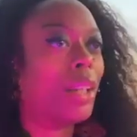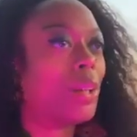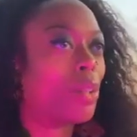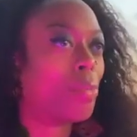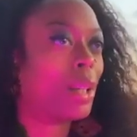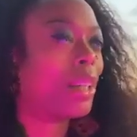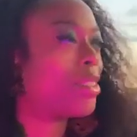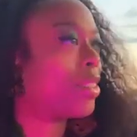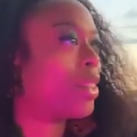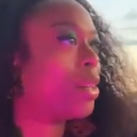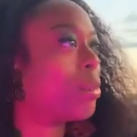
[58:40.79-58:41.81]
my local
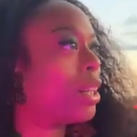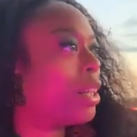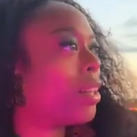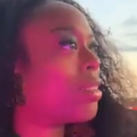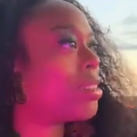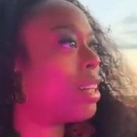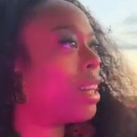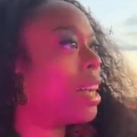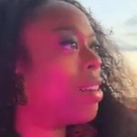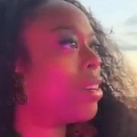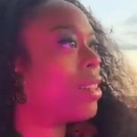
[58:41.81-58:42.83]
peers or anybody else
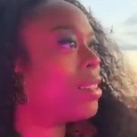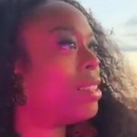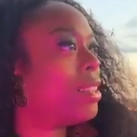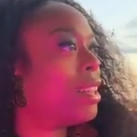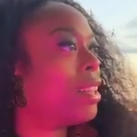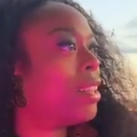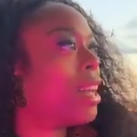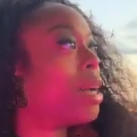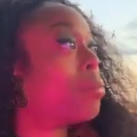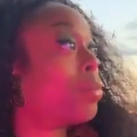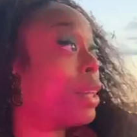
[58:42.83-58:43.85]
that I have RTD and
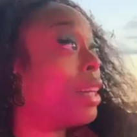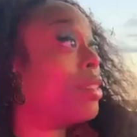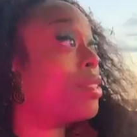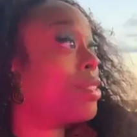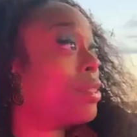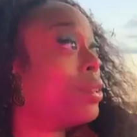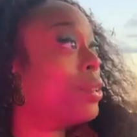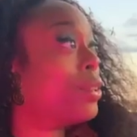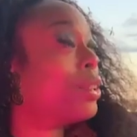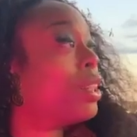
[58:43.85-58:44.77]
that I plan to,